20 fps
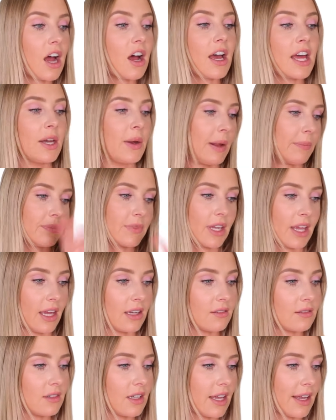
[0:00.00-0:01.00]
Anyway,
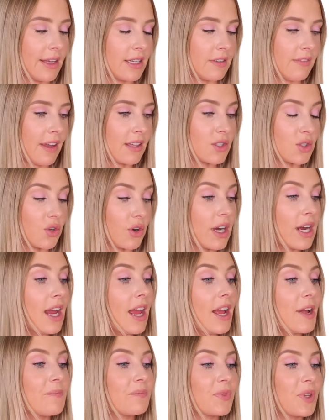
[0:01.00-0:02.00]
okay, end of that story.
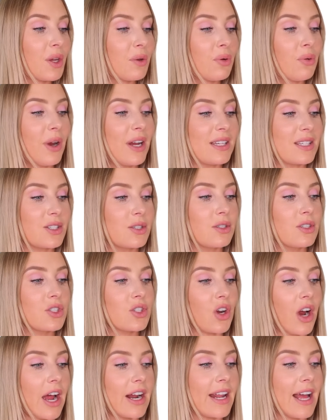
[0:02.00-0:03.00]
Now Reese
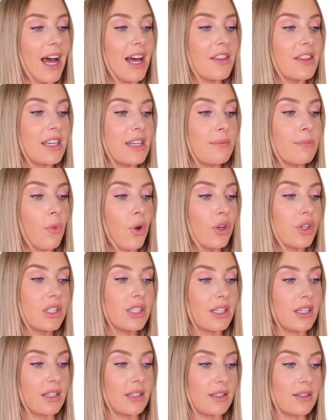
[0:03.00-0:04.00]
tried out the
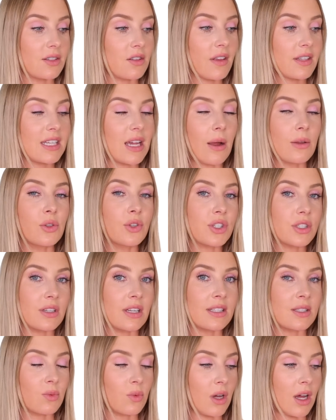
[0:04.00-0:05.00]
motor. So that's how it looks,
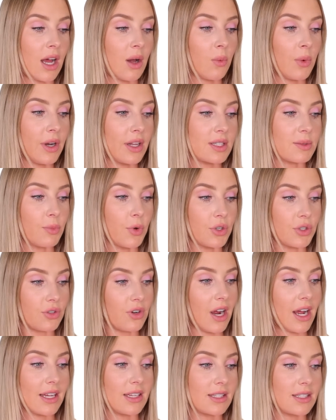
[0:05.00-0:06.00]
it's when it's
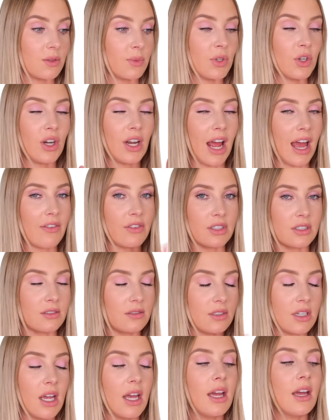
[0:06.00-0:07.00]
motorized. We don't have
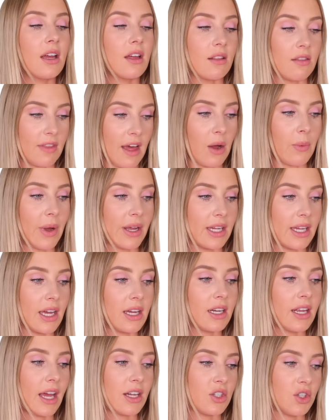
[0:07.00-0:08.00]
it that way
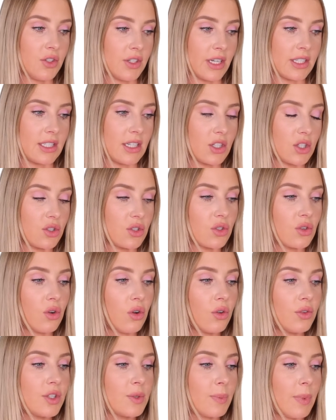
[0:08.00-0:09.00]
yet. He had to use the extension cords,